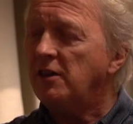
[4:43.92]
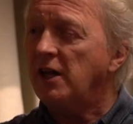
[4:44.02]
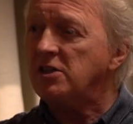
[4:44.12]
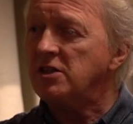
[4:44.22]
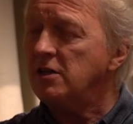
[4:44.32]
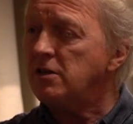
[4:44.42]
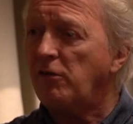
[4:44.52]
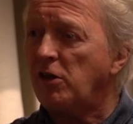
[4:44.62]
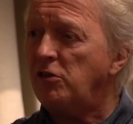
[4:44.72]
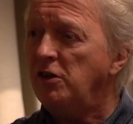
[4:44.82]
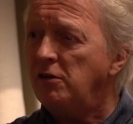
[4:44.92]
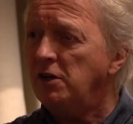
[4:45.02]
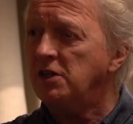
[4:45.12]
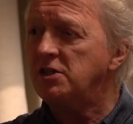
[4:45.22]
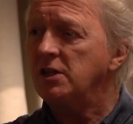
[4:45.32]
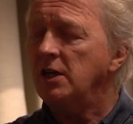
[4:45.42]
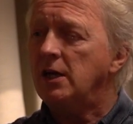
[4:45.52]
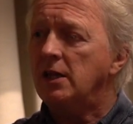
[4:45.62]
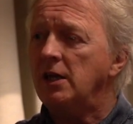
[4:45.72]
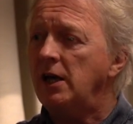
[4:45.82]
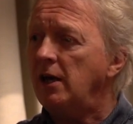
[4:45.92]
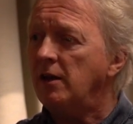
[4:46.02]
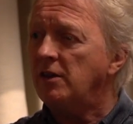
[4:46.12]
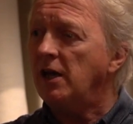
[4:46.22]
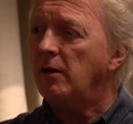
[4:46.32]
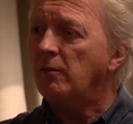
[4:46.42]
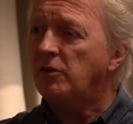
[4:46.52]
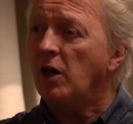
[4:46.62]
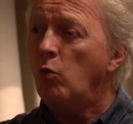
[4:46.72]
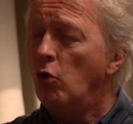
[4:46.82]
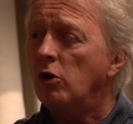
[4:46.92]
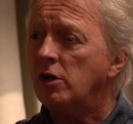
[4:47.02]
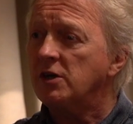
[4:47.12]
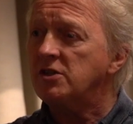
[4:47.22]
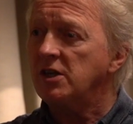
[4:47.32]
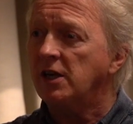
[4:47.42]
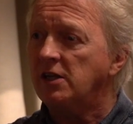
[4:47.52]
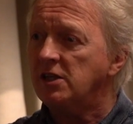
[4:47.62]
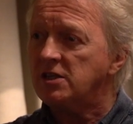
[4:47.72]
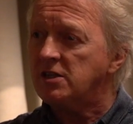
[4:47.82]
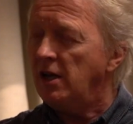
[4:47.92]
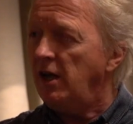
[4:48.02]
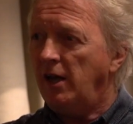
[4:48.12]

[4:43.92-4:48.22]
their scientific theories, their work as scientists